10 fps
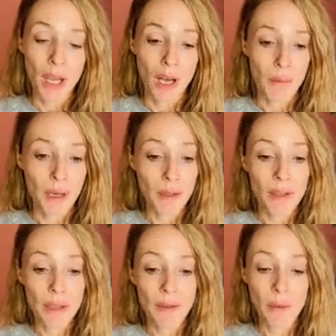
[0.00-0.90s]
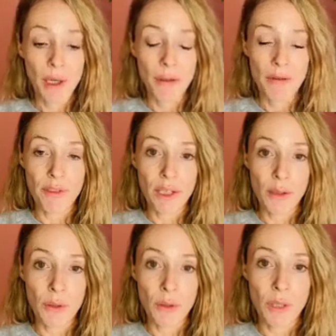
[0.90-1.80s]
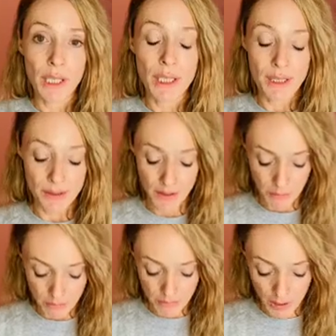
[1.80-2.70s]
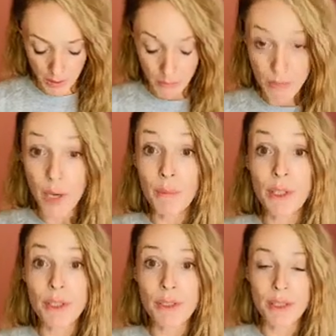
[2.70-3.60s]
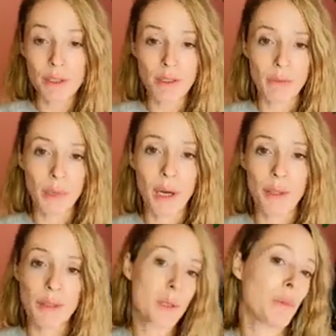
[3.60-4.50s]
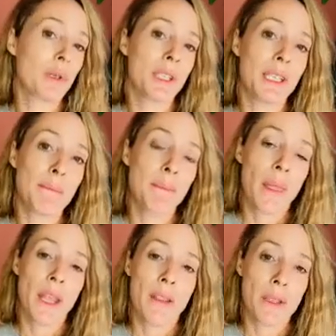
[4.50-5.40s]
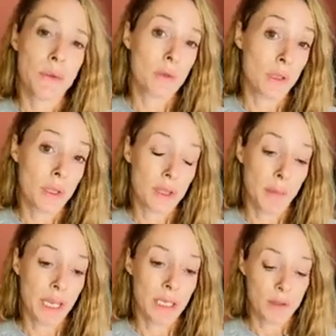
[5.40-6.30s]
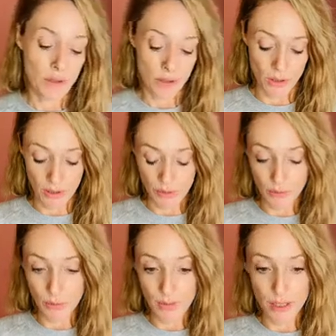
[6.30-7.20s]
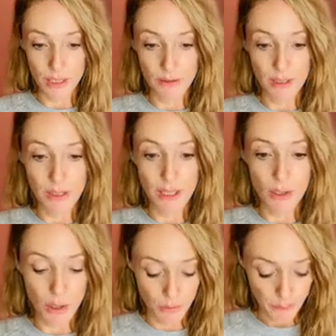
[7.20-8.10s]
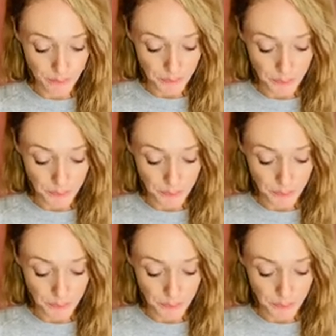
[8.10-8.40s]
Other things you might feel is some numbness in different parts of the body. This also dissipates towards the end of the session.